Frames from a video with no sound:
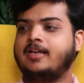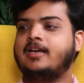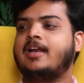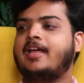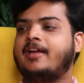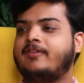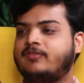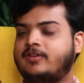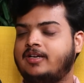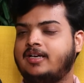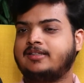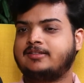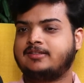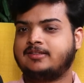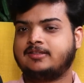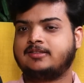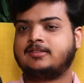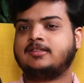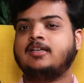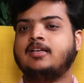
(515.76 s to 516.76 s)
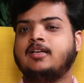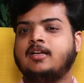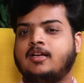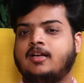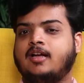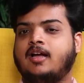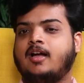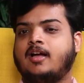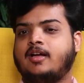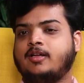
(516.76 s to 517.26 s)
In live classes,
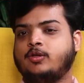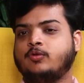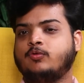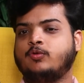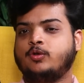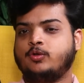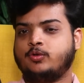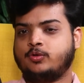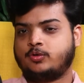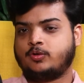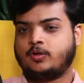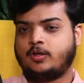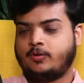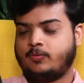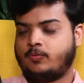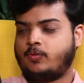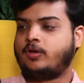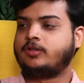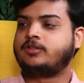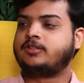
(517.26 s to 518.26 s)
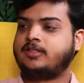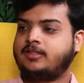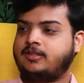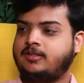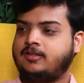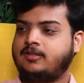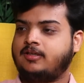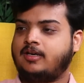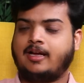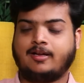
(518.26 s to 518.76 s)
you would usually watch
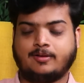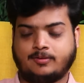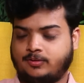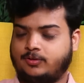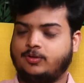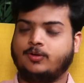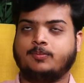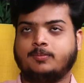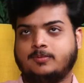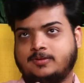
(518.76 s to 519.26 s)
it. So